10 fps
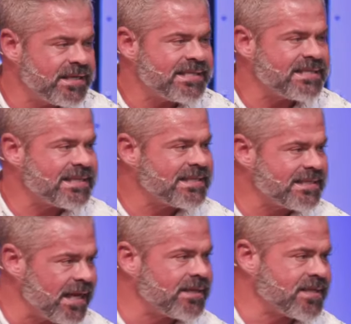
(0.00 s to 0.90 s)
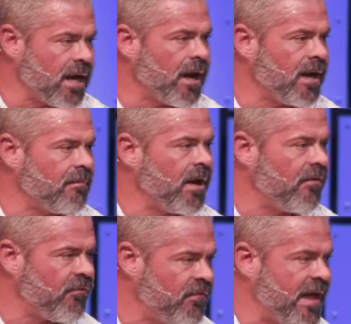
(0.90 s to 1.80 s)
This is a set
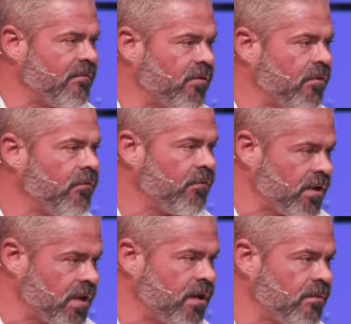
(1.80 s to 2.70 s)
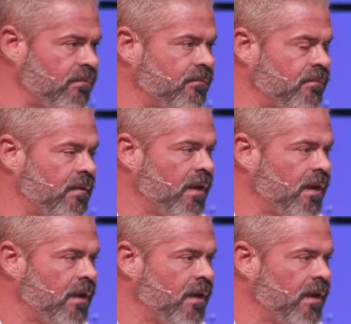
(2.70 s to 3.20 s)
time of favor for you.